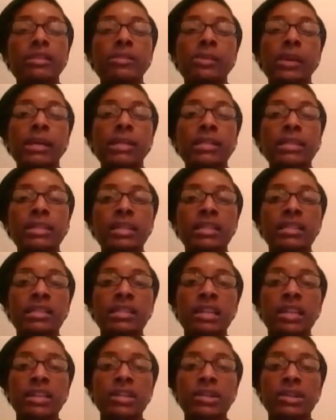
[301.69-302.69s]
to my
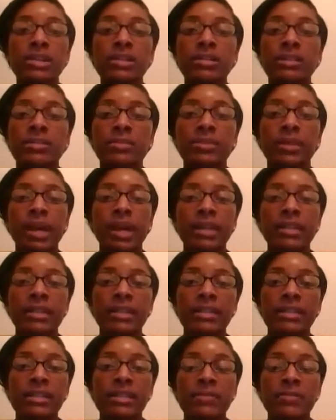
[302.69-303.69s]
study in nursing
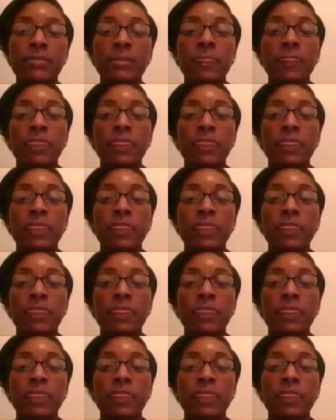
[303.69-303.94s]
practice